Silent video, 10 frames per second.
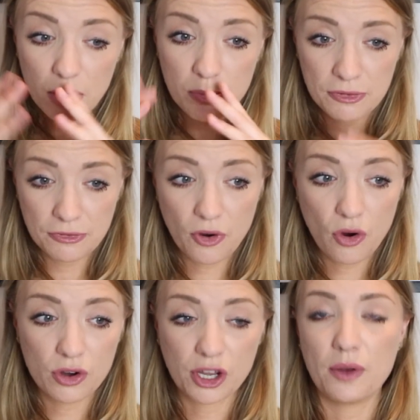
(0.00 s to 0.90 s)

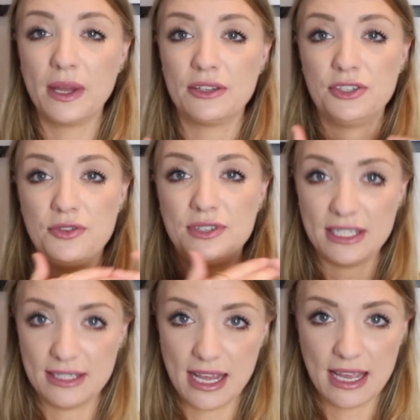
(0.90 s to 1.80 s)
before going to
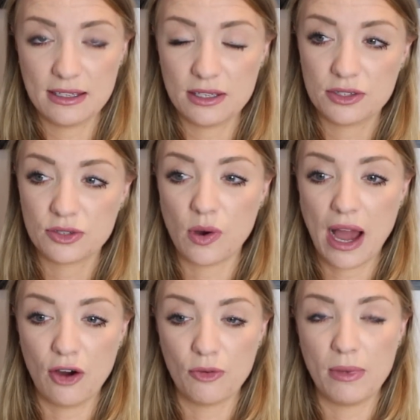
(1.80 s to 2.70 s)
Disney to sort
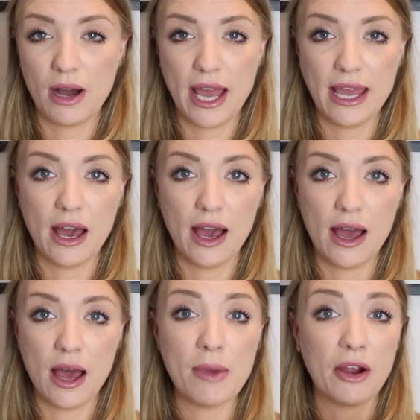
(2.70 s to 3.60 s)
out my
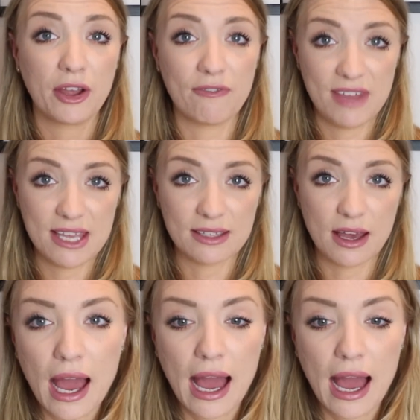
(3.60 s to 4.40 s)
American visa.